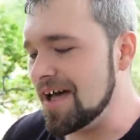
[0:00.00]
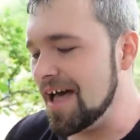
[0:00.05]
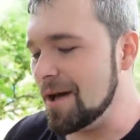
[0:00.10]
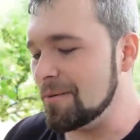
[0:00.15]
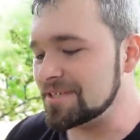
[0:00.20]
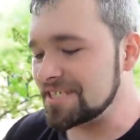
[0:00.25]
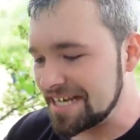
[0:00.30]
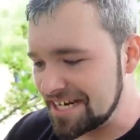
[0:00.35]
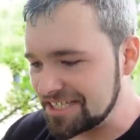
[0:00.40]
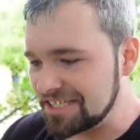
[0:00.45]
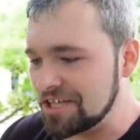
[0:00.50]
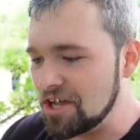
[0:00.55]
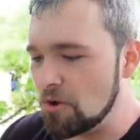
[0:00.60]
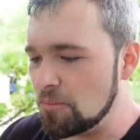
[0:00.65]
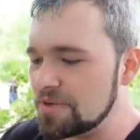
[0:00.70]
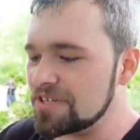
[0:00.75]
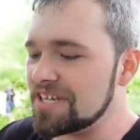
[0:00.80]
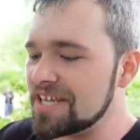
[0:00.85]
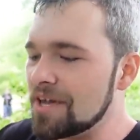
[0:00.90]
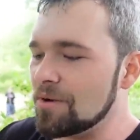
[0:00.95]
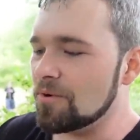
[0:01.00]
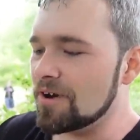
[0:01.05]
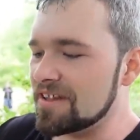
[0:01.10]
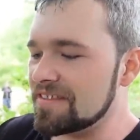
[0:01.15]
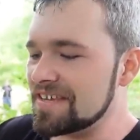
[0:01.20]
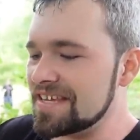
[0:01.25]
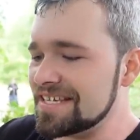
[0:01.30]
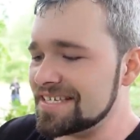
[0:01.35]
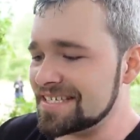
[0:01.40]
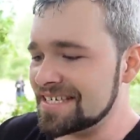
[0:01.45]
I was actually hoping to get one of
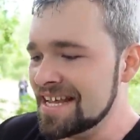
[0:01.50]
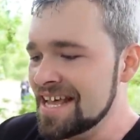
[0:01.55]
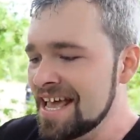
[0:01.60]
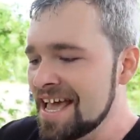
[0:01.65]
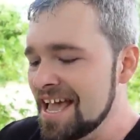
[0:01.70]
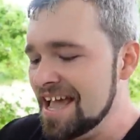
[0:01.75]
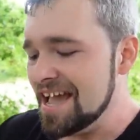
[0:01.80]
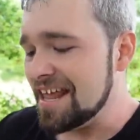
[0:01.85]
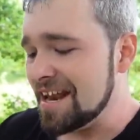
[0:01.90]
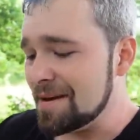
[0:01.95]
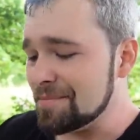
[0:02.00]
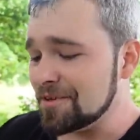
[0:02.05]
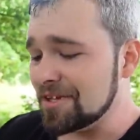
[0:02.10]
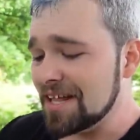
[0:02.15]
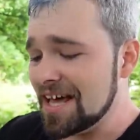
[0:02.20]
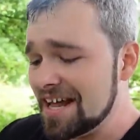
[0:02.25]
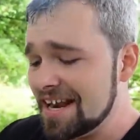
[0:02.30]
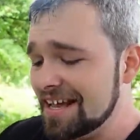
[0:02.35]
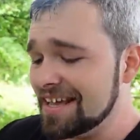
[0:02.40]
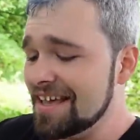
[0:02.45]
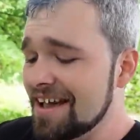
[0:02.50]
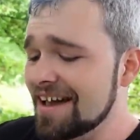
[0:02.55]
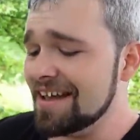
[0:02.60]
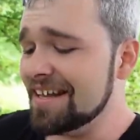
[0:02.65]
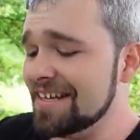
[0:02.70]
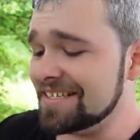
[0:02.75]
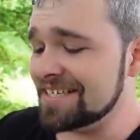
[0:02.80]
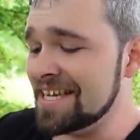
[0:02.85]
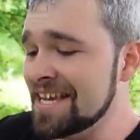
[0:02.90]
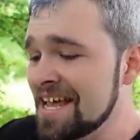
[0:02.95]
these, and I'm glad I got
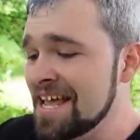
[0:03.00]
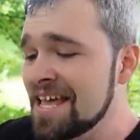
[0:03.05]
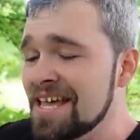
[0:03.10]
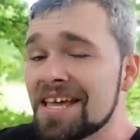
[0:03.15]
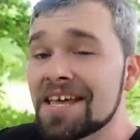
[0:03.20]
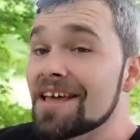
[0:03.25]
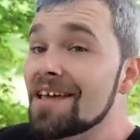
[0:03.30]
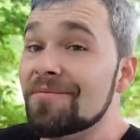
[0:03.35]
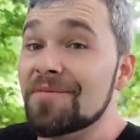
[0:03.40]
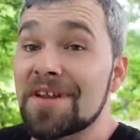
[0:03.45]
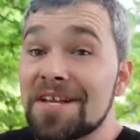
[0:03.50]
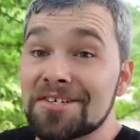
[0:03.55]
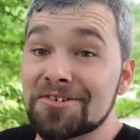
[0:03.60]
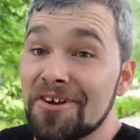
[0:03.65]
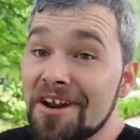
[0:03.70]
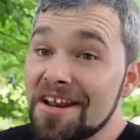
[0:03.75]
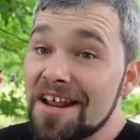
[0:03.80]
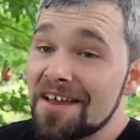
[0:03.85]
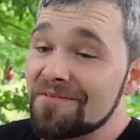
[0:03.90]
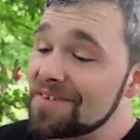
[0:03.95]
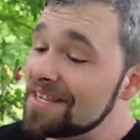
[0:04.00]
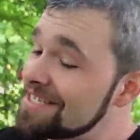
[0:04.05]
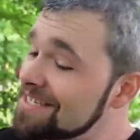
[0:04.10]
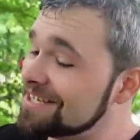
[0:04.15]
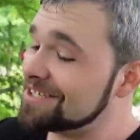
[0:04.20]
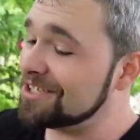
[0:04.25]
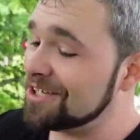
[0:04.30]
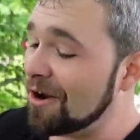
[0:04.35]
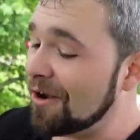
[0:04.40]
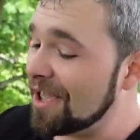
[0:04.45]
it. If it has great I Vs,
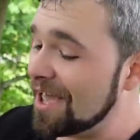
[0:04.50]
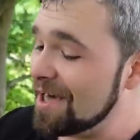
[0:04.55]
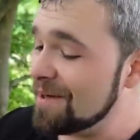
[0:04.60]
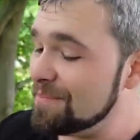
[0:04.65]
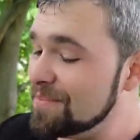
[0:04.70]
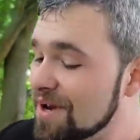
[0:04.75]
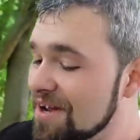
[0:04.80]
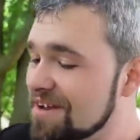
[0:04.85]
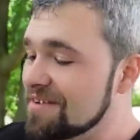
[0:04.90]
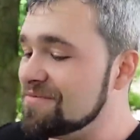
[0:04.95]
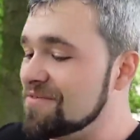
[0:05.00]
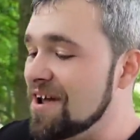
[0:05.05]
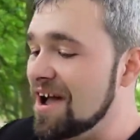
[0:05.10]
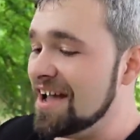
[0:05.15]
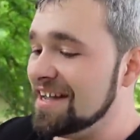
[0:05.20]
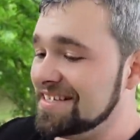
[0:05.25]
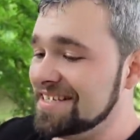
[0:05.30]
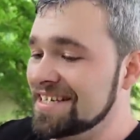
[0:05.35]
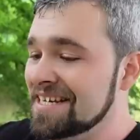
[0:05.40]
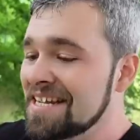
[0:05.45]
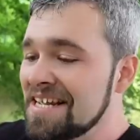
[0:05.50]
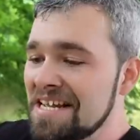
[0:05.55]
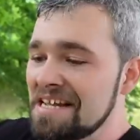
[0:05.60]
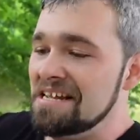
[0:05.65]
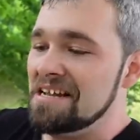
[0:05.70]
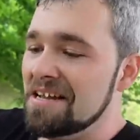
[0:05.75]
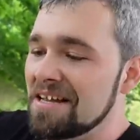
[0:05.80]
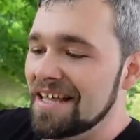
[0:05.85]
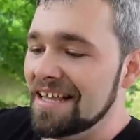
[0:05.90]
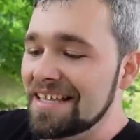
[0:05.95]
I'll show you, but if not,
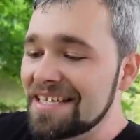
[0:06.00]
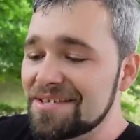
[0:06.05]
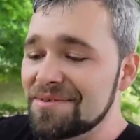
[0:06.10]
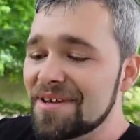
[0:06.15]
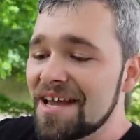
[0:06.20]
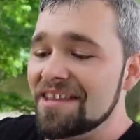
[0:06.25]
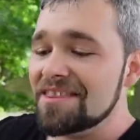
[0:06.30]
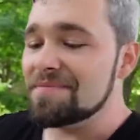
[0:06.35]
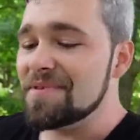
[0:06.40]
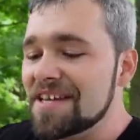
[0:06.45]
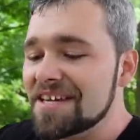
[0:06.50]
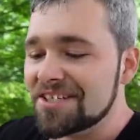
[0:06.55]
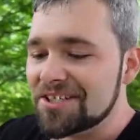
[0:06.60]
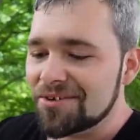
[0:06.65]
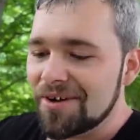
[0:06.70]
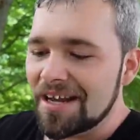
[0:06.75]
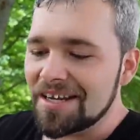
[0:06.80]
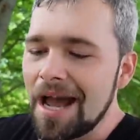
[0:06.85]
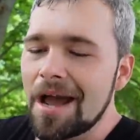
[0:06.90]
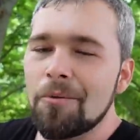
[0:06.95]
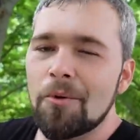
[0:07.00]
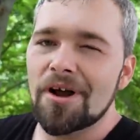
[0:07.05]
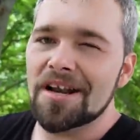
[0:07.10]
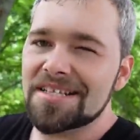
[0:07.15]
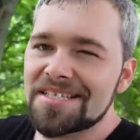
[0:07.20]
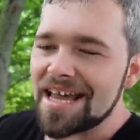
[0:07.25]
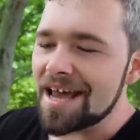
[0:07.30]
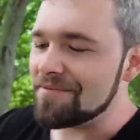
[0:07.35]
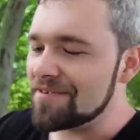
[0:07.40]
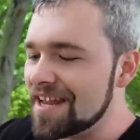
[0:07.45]
at least we got the Pikachu. I, I
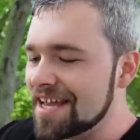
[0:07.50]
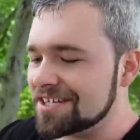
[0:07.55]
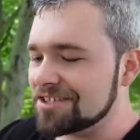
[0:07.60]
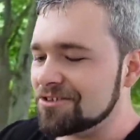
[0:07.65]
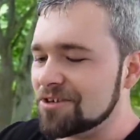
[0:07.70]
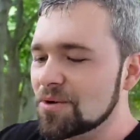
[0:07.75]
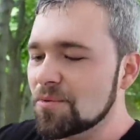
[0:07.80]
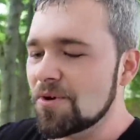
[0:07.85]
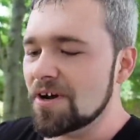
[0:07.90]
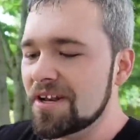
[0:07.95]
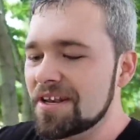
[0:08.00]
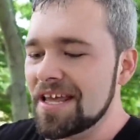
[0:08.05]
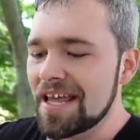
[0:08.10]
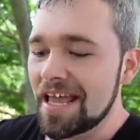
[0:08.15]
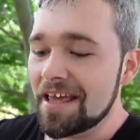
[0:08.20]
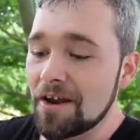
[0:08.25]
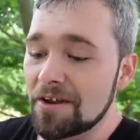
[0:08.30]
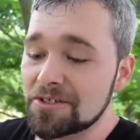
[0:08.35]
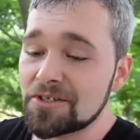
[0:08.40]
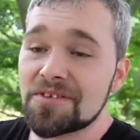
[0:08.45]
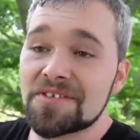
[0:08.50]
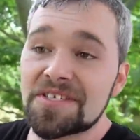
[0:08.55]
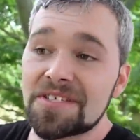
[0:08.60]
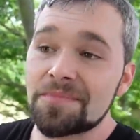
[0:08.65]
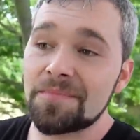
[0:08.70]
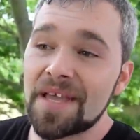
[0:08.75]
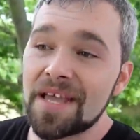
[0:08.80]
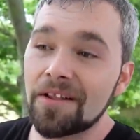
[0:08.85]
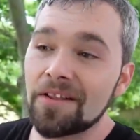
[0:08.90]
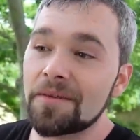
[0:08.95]
wanted to have an extra one, and also this is
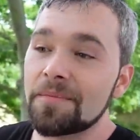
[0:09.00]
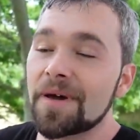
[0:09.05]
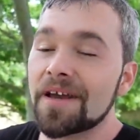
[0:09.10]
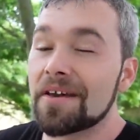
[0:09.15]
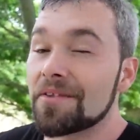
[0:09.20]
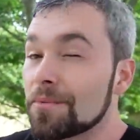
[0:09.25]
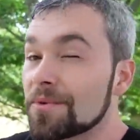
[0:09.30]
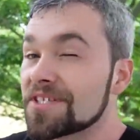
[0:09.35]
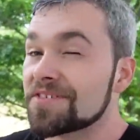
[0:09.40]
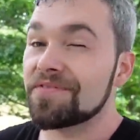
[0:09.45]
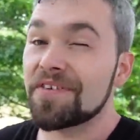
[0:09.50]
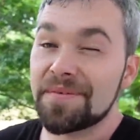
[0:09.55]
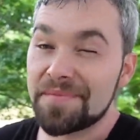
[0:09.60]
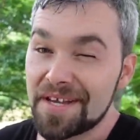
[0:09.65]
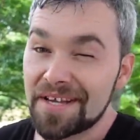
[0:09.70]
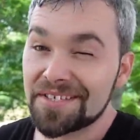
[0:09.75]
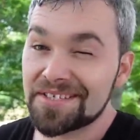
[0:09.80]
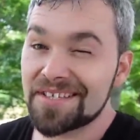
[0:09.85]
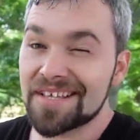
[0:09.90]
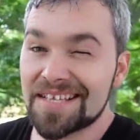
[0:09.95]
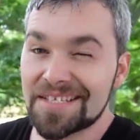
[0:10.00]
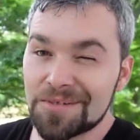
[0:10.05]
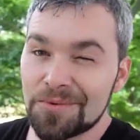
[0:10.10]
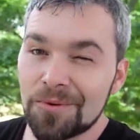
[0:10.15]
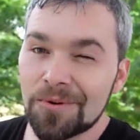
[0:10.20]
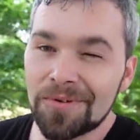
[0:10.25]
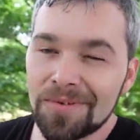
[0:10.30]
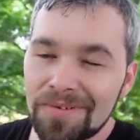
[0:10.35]
male and my other one's female, so that's cool.